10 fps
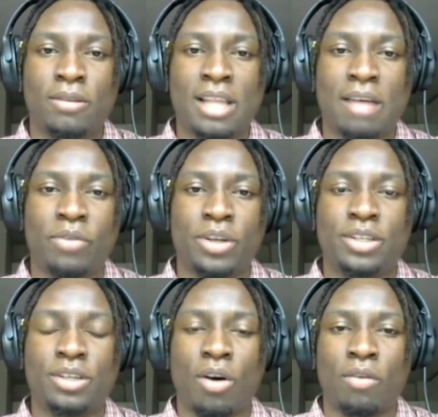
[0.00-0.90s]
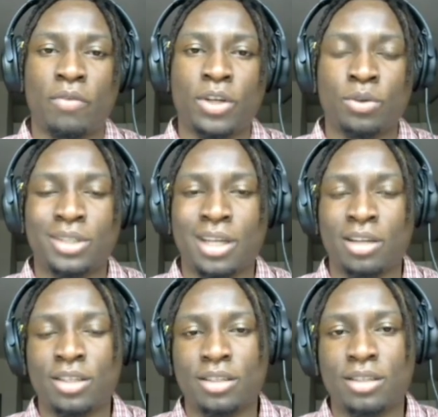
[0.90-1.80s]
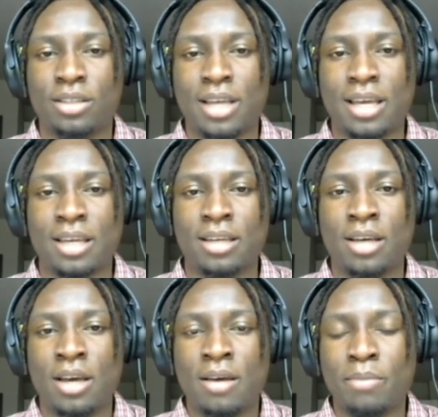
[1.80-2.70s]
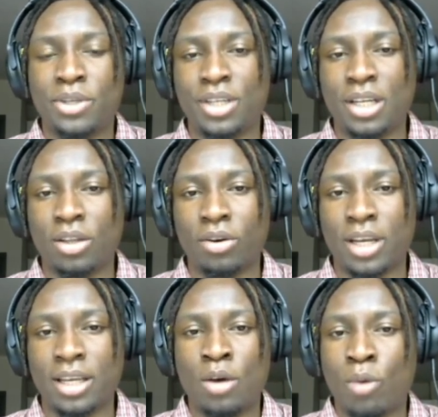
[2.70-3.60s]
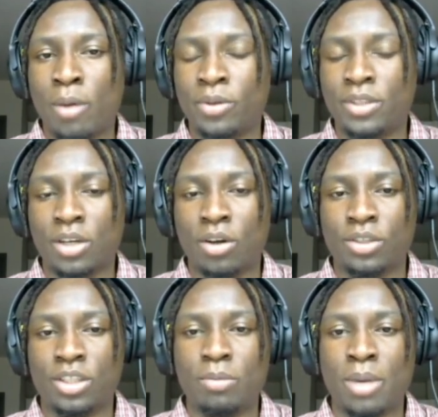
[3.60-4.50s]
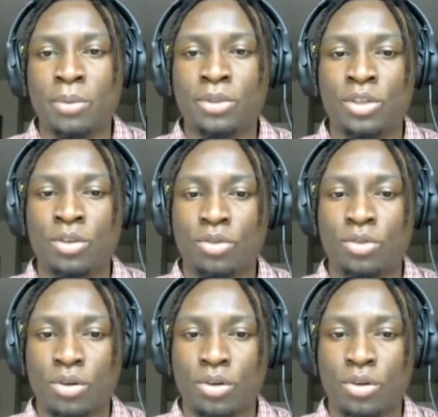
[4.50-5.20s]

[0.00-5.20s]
leverage artificial intelligence and machine learning, Web3 technology to be able to do so.